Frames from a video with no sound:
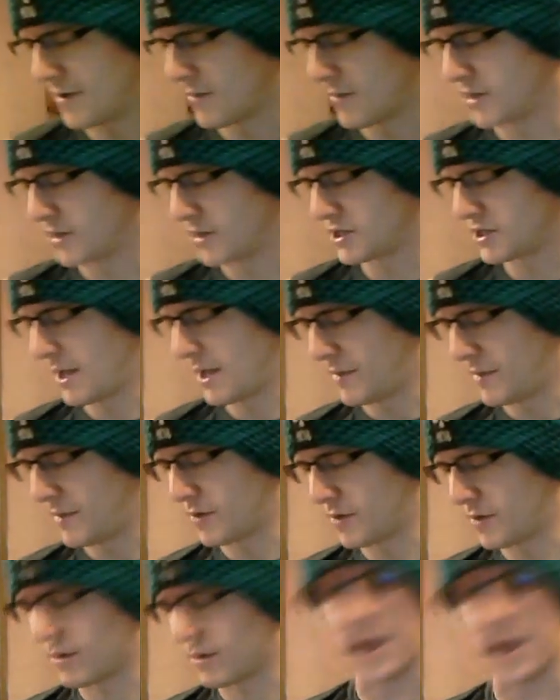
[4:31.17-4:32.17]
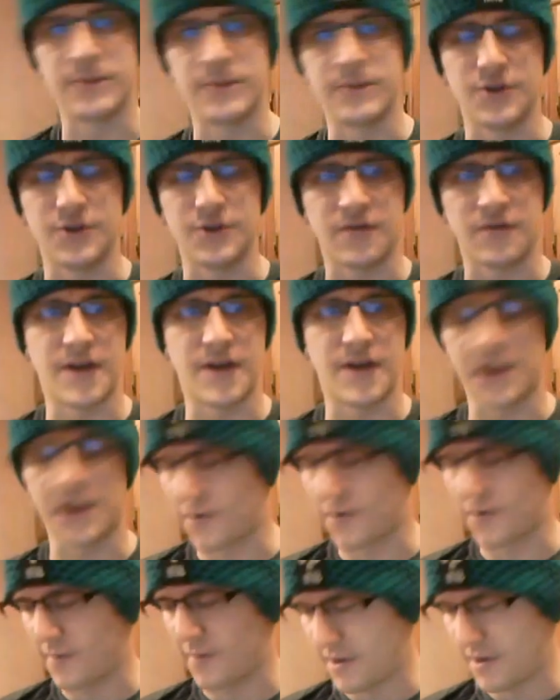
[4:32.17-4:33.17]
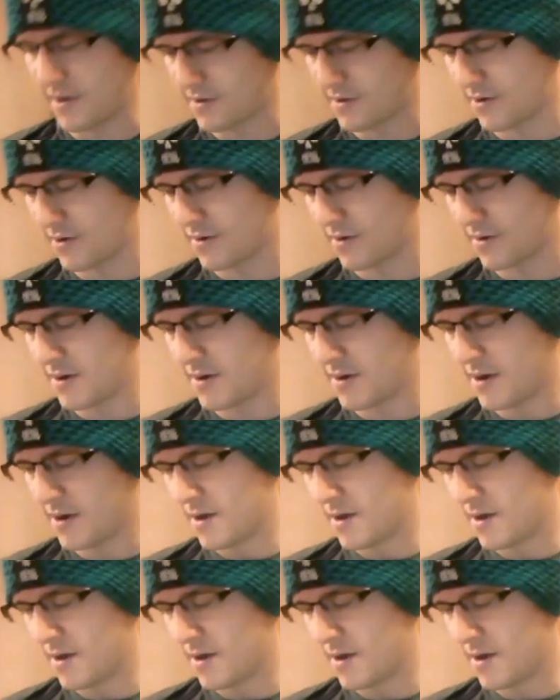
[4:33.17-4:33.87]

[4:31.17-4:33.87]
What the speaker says: much lemon or lime juice, vinegars, mustard,